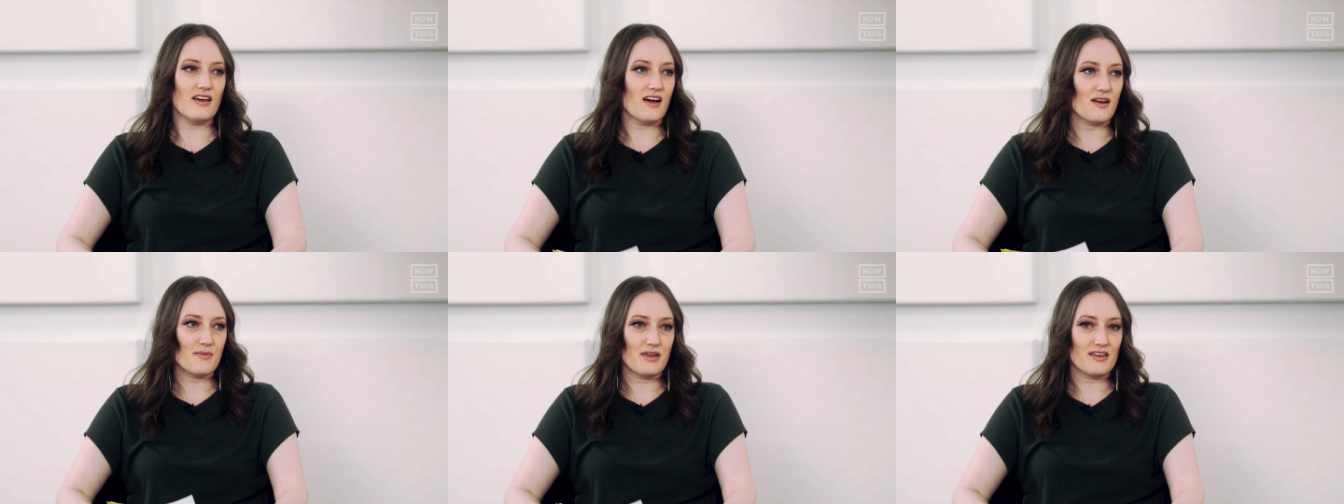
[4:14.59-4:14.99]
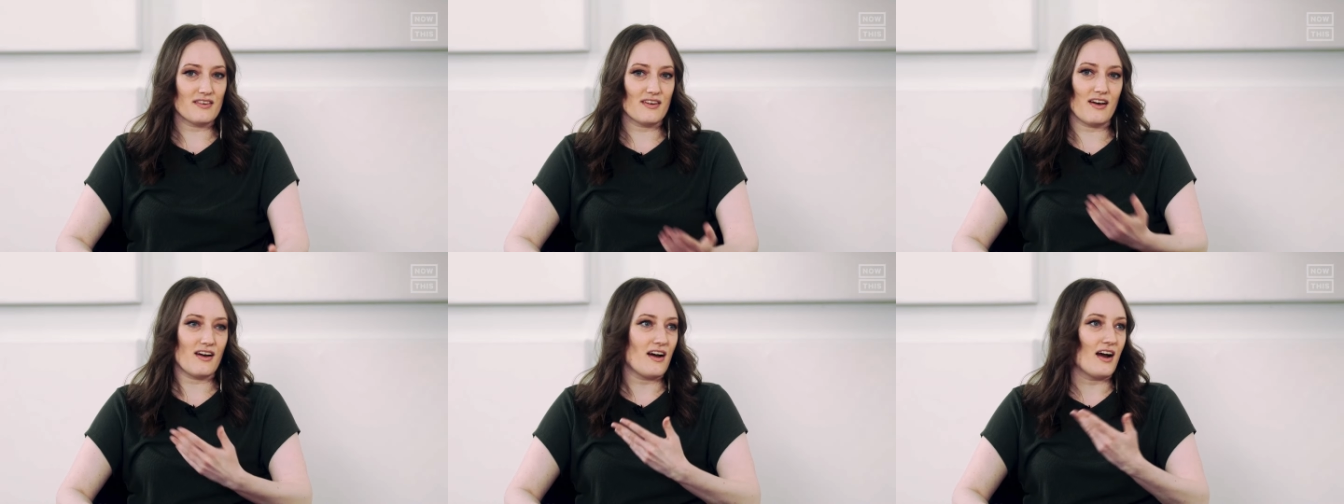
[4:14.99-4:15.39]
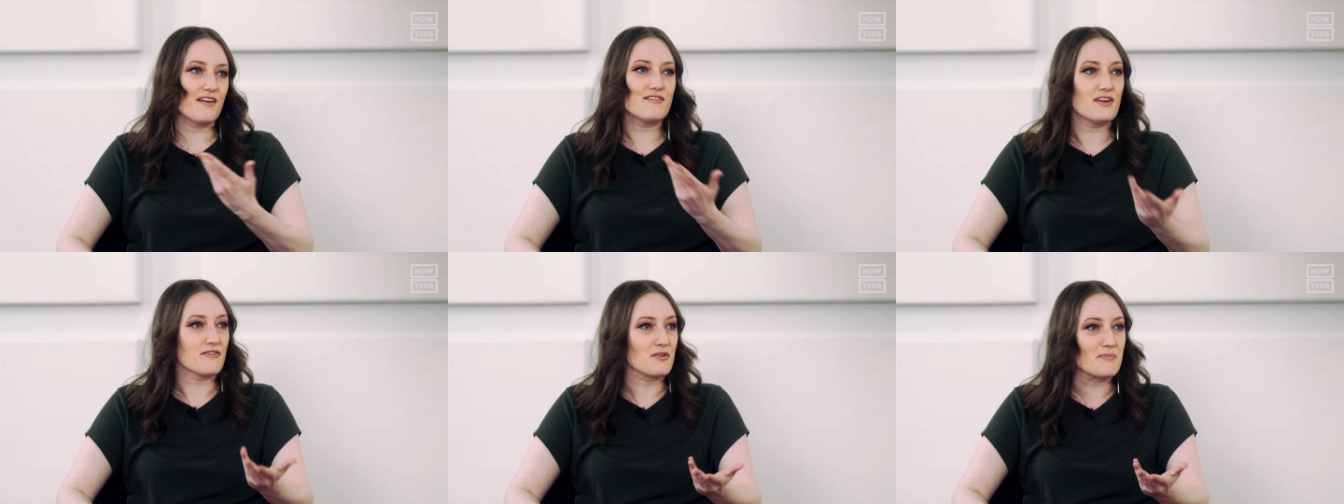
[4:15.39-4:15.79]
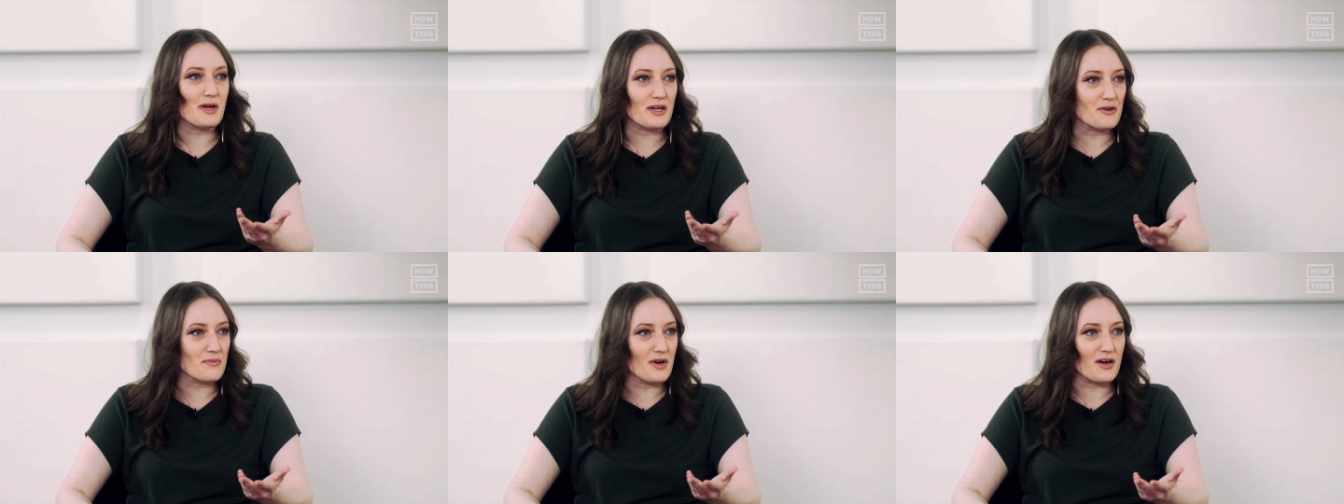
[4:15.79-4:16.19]
Yeah, I mean, I've never
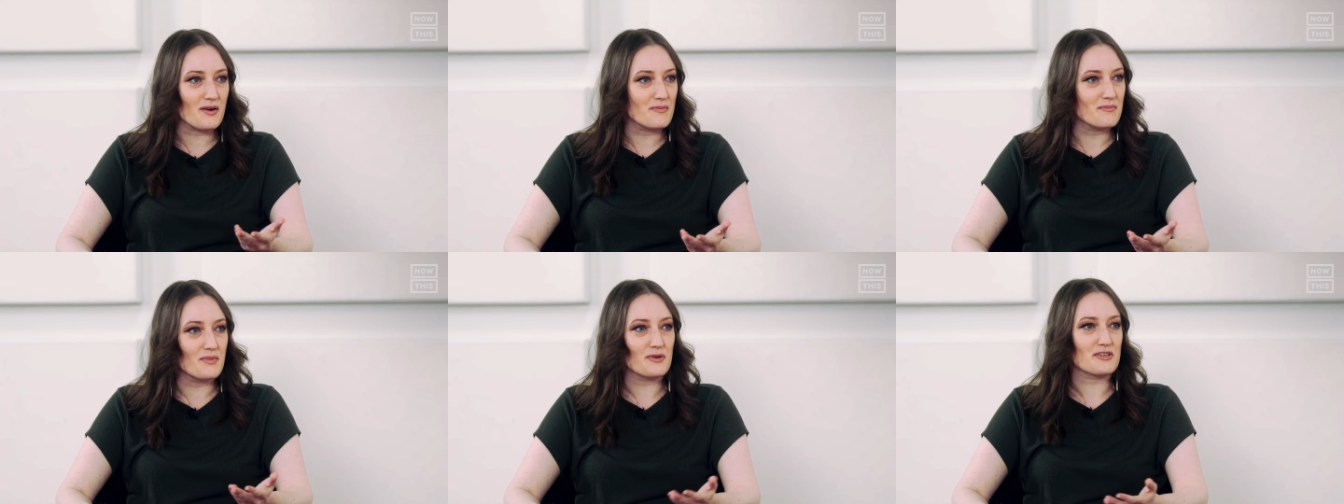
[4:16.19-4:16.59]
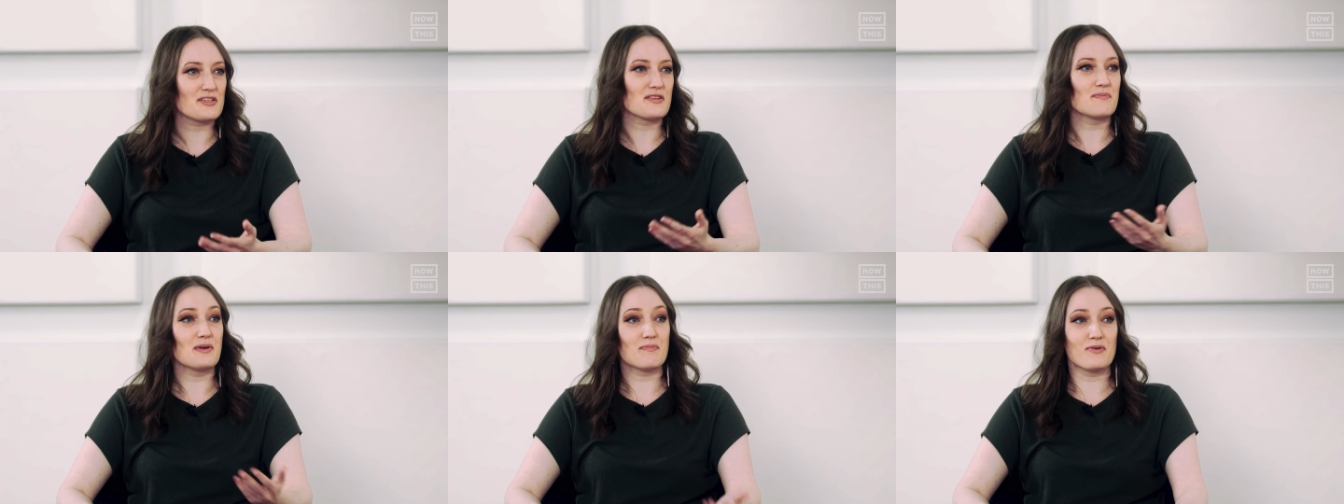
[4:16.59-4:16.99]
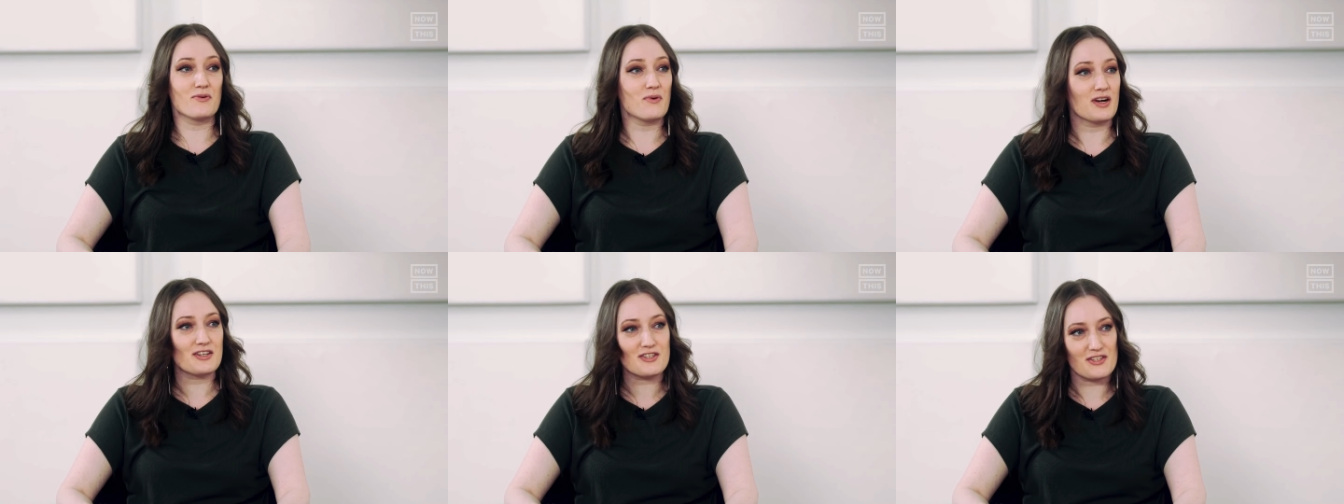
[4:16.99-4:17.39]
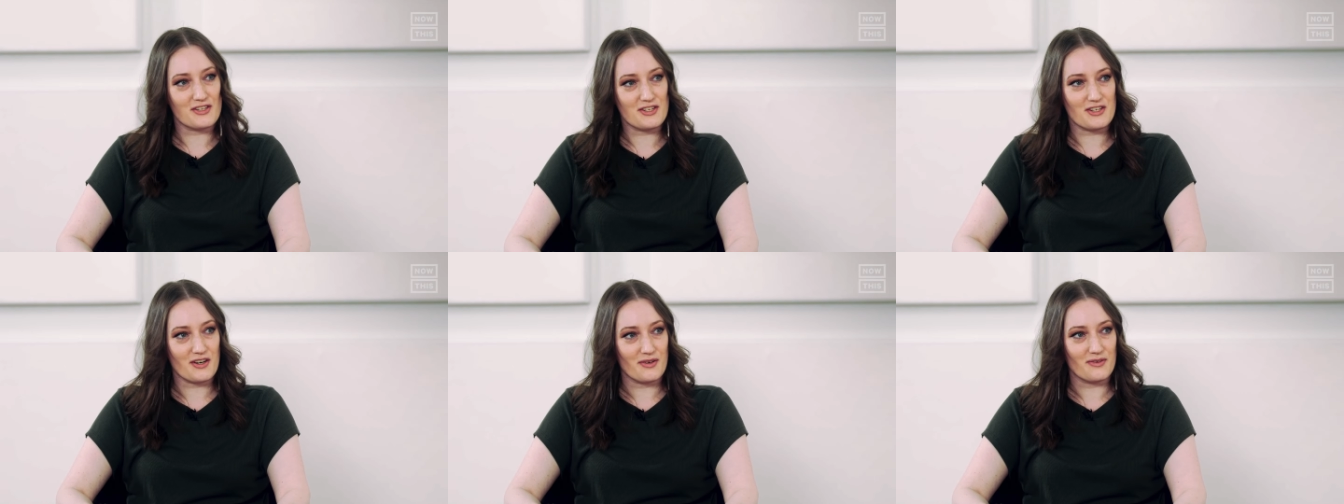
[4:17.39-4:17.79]
met your mom. Most of the people who watch the
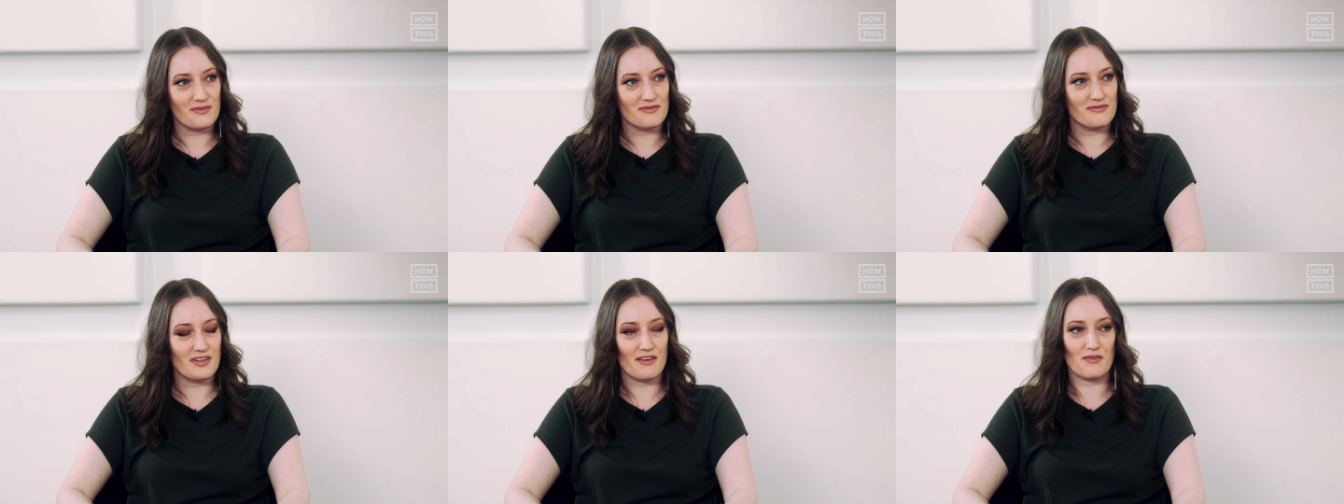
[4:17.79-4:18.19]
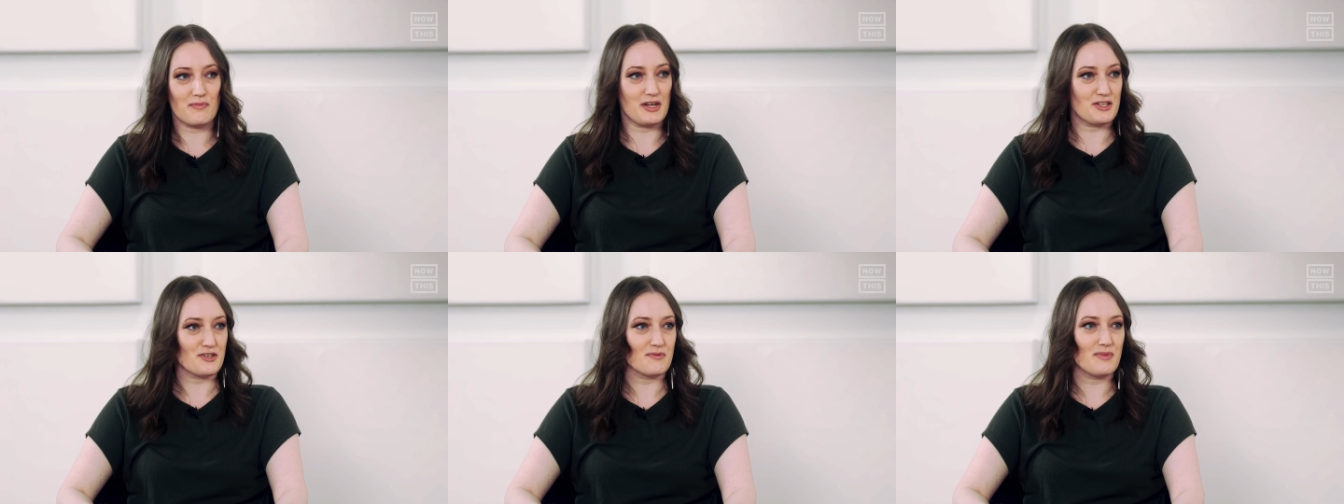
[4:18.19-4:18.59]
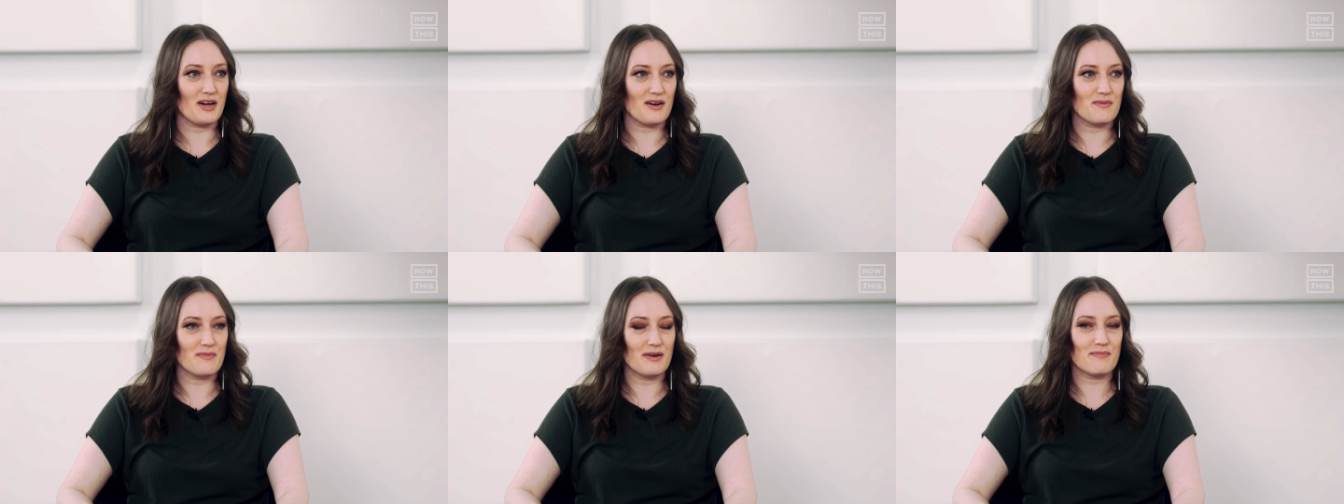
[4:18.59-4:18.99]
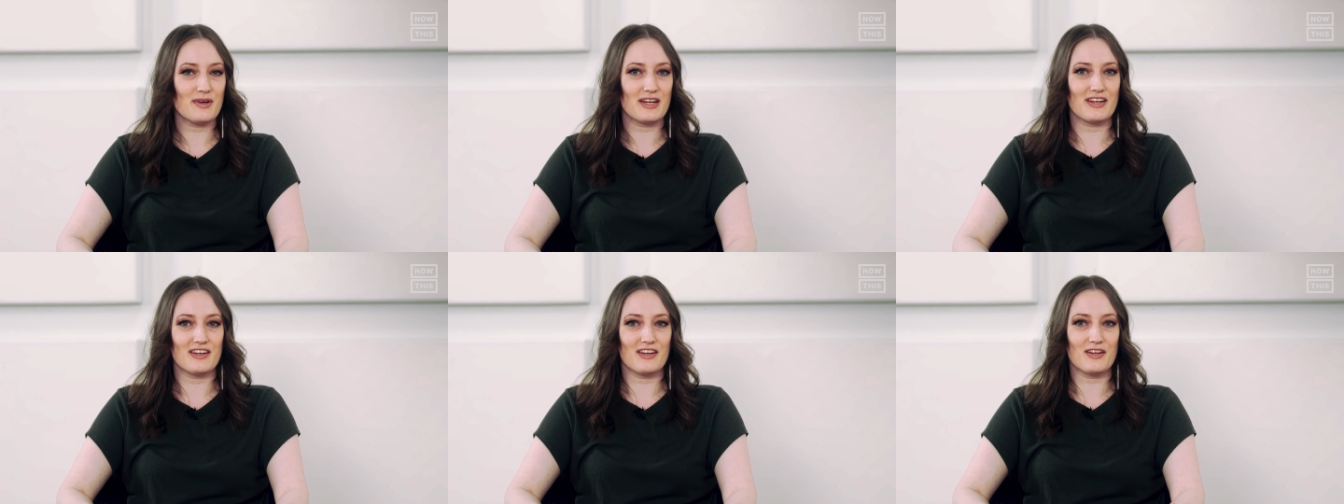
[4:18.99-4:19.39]
show never met your mom,
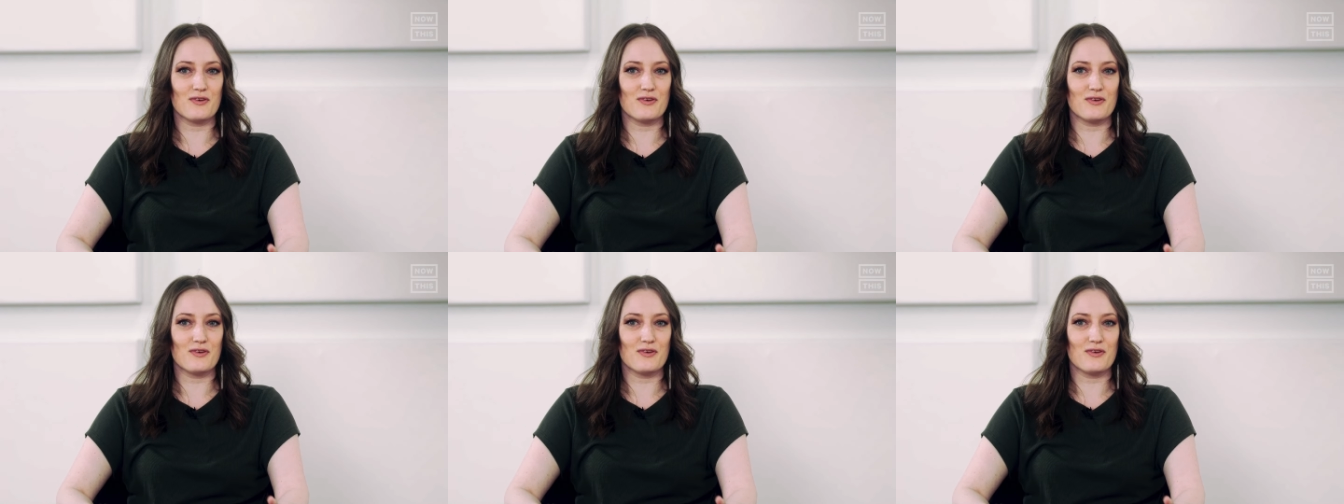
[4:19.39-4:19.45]
but